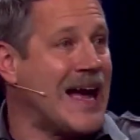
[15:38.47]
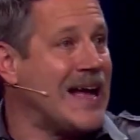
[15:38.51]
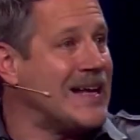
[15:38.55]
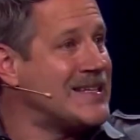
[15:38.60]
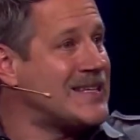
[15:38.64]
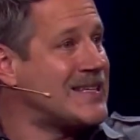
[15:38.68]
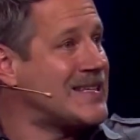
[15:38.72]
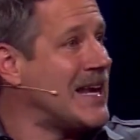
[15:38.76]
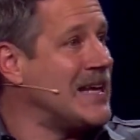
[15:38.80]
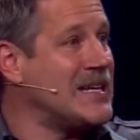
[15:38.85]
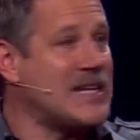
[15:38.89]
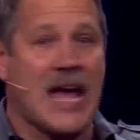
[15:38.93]

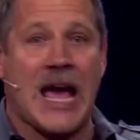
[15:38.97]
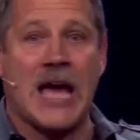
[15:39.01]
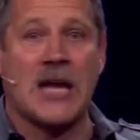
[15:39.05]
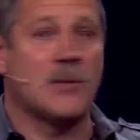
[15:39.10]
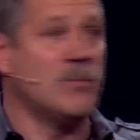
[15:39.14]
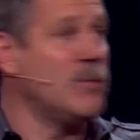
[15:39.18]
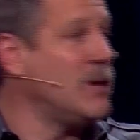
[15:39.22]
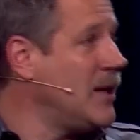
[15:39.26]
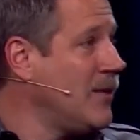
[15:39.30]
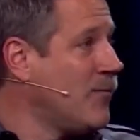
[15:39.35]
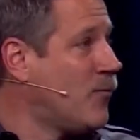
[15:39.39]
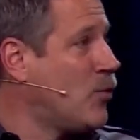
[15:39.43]
God said to
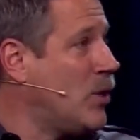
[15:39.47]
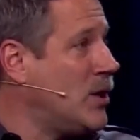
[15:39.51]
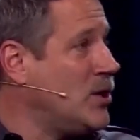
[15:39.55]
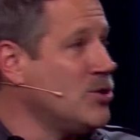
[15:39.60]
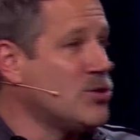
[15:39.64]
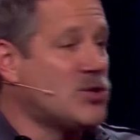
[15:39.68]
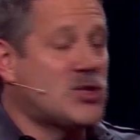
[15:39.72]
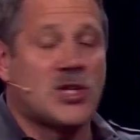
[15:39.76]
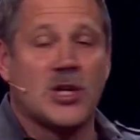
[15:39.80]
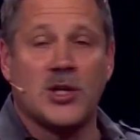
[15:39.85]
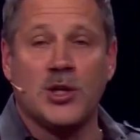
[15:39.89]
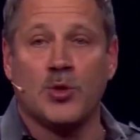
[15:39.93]
Adam and Eve,
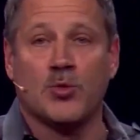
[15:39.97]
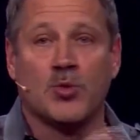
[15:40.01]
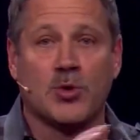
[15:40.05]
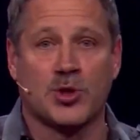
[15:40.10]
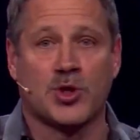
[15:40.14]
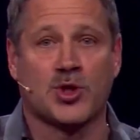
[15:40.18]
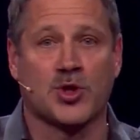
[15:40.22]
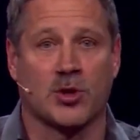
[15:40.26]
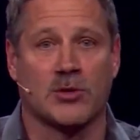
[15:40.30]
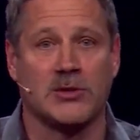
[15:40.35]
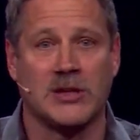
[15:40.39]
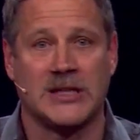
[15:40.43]
When you sin, you
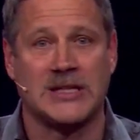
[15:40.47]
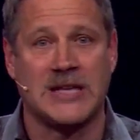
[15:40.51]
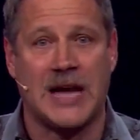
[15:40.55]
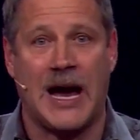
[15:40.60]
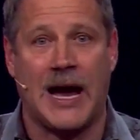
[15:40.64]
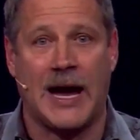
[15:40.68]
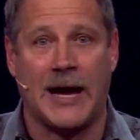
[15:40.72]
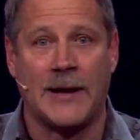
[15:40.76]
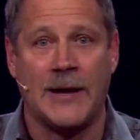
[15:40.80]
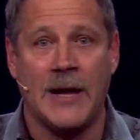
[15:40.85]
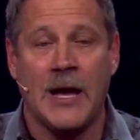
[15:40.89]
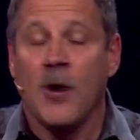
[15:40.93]
will surely
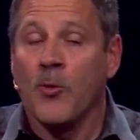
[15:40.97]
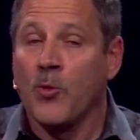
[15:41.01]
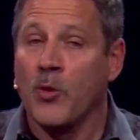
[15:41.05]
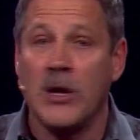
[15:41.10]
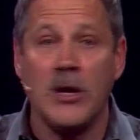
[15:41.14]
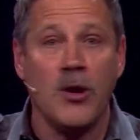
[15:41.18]
die.